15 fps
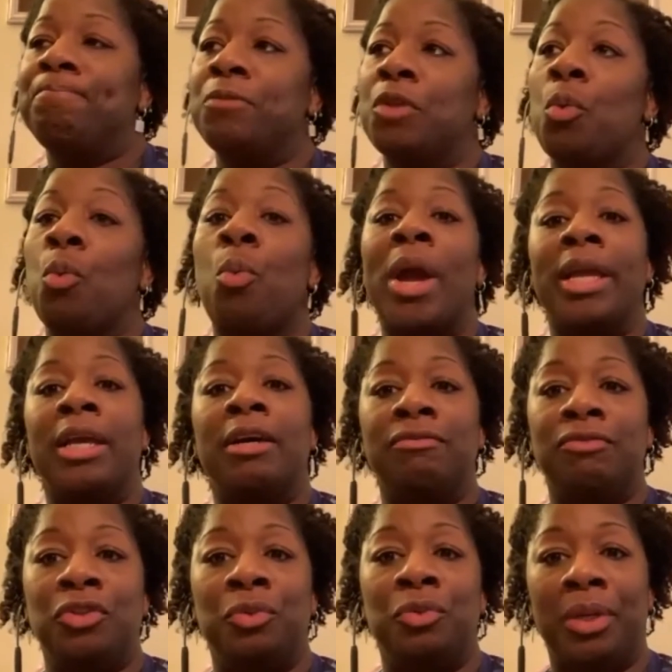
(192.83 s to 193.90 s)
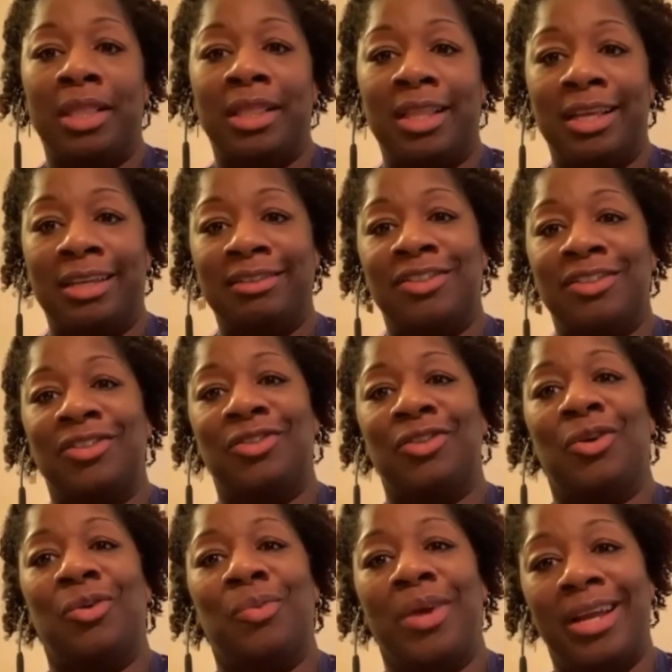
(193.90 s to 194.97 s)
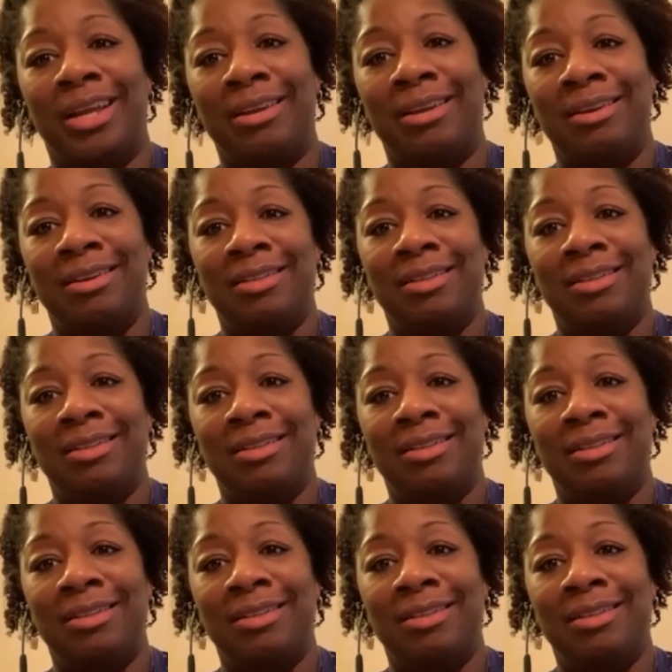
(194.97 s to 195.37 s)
way of doing things. This is our way.